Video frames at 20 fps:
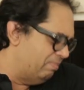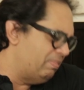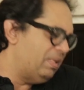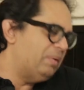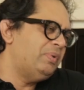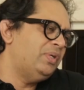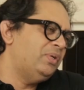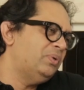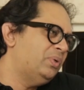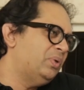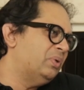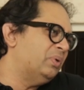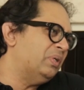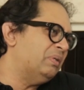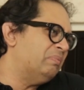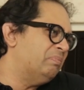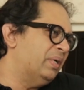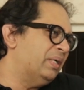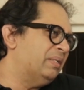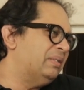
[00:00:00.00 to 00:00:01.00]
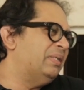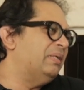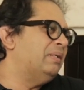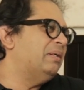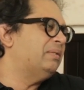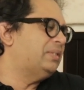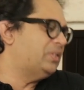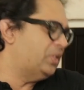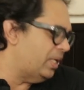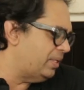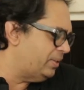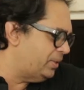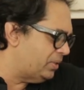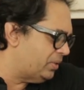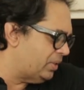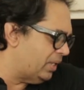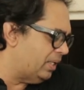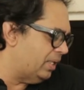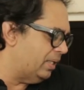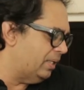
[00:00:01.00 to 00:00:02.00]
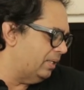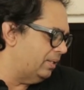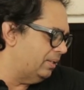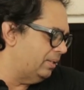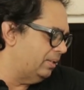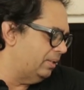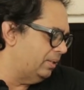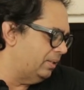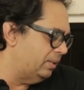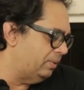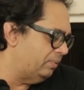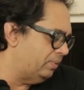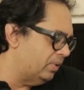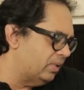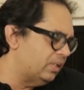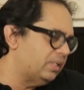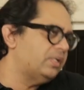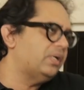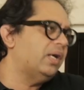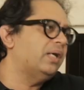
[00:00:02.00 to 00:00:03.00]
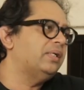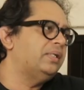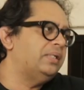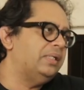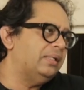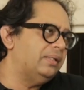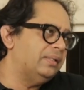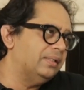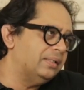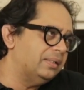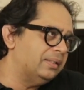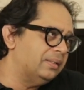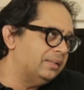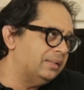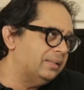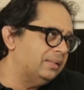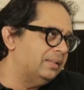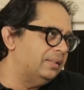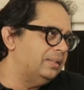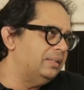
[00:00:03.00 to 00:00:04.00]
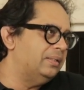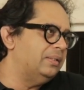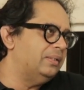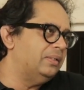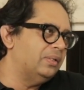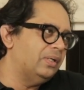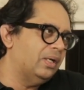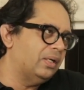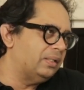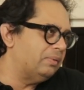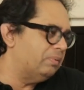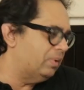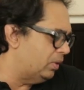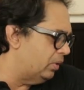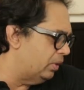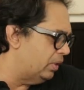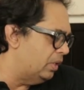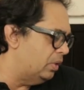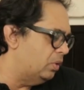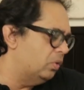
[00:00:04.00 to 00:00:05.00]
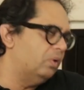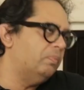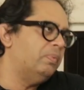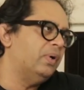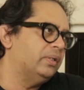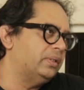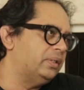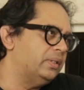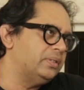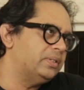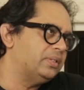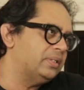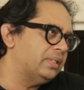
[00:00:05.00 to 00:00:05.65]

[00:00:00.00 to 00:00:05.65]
maybe you could, but you know, chances are, if you're a drug dealer, you're not even going to know about this